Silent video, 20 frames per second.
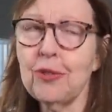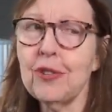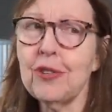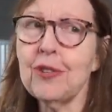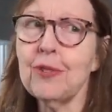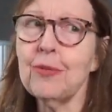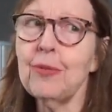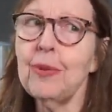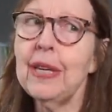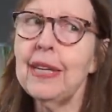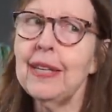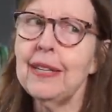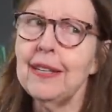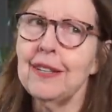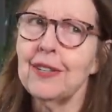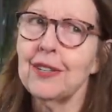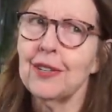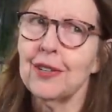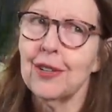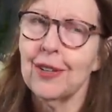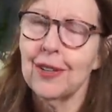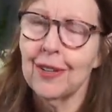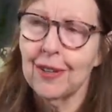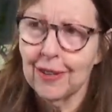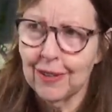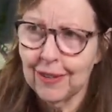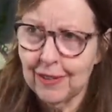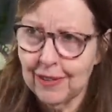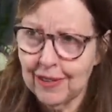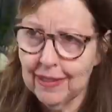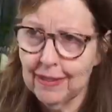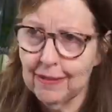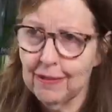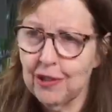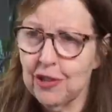Sweeteners,